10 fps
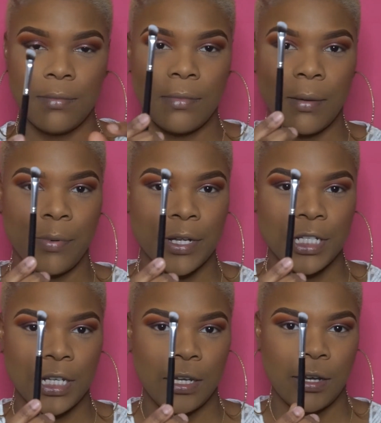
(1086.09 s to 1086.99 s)
my
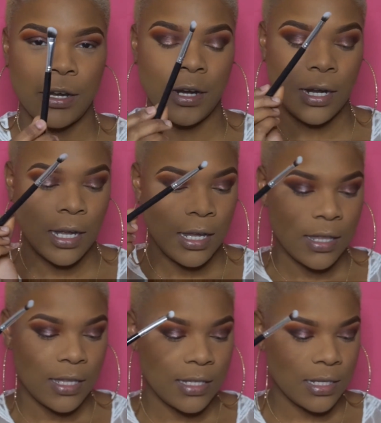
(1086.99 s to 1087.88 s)
brush here.
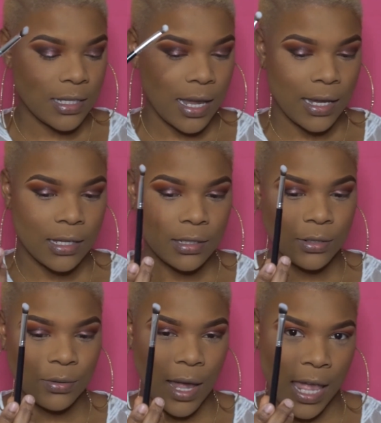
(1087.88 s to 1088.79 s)
This is like a little